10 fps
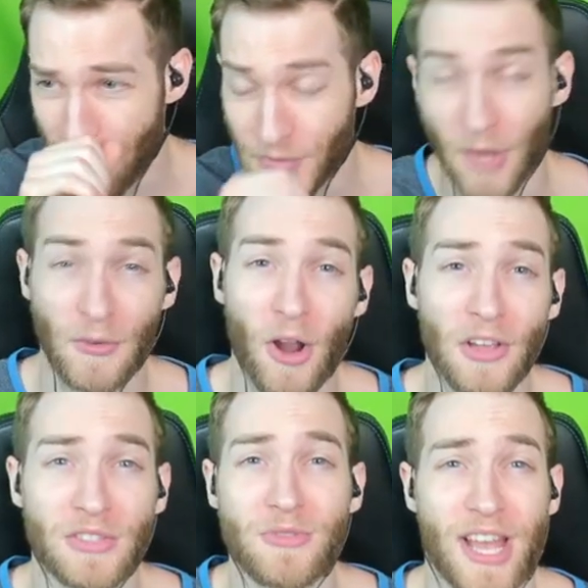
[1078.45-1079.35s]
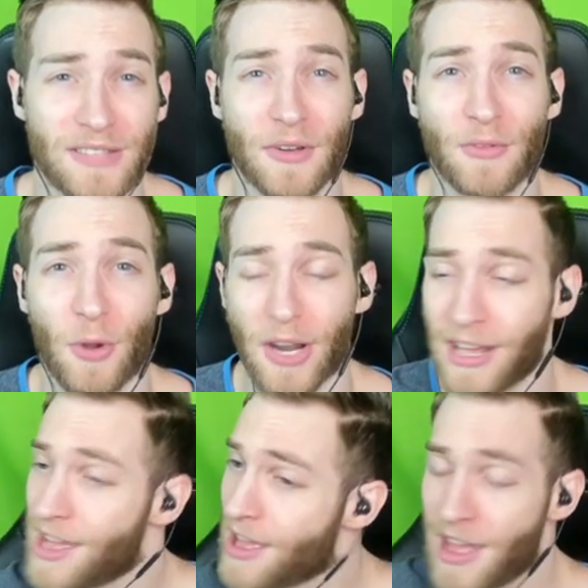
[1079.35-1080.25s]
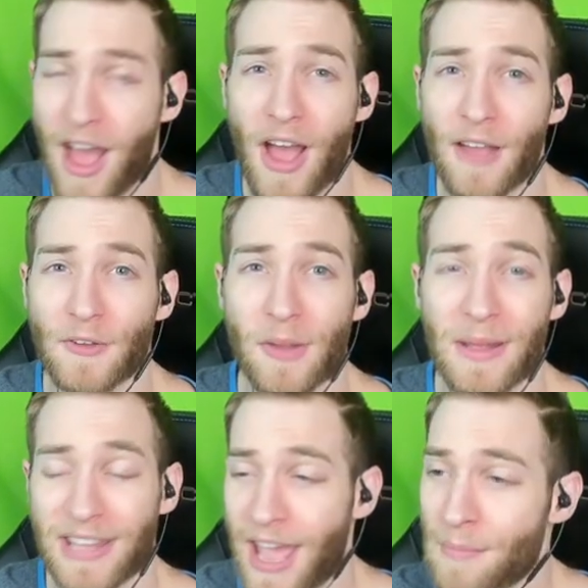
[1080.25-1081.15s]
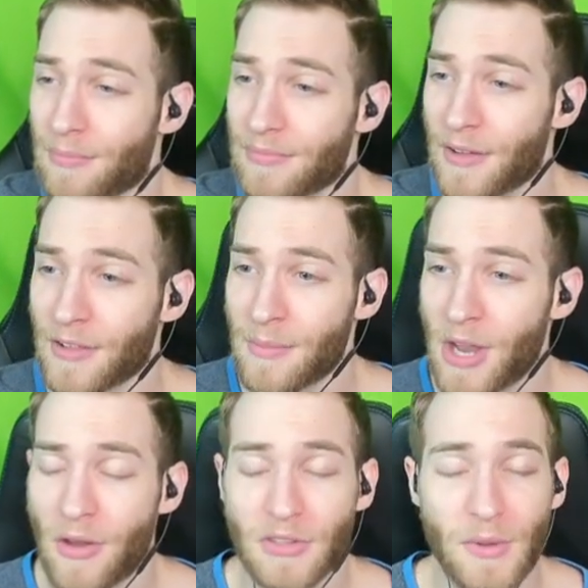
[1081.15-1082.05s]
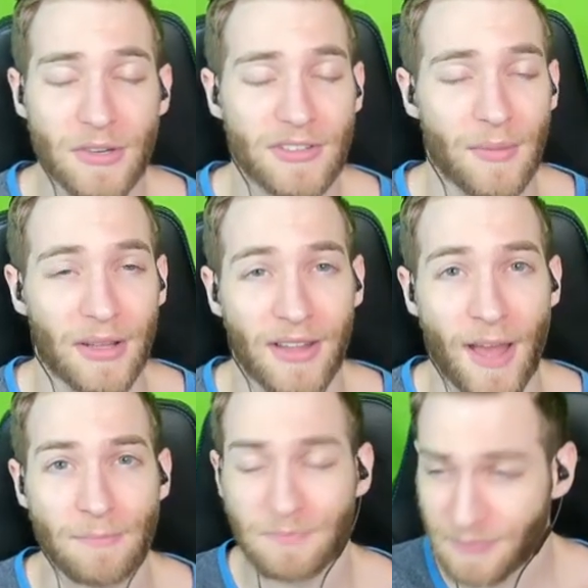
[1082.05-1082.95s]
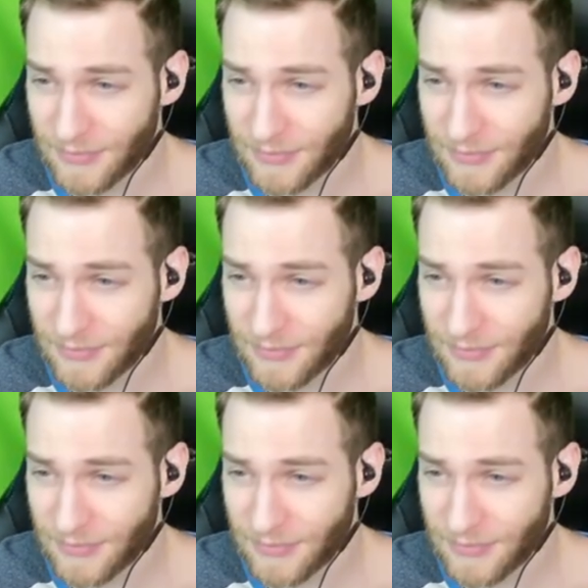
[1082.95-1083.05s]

So if you're also in Jacksonville, Florida, if you're going to be at the game, definitely let me know on Twitter or something like that.